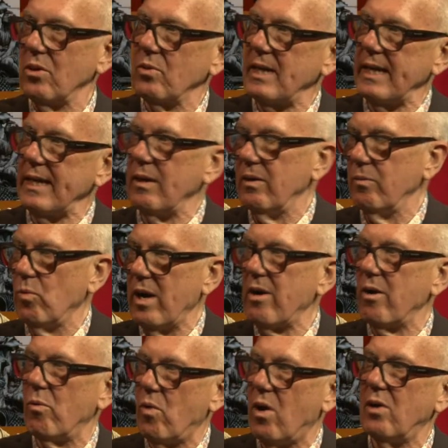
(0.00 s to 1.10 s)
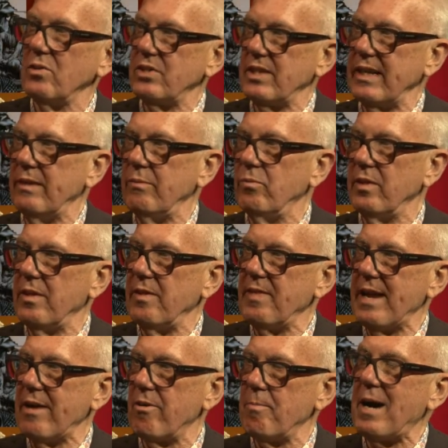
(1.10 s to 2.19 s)
looking where it was in yeah. within
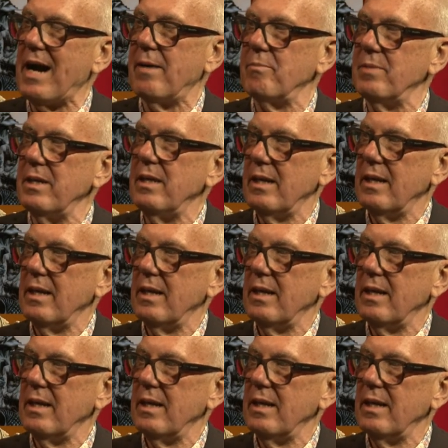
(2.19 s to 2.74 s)
their apartment.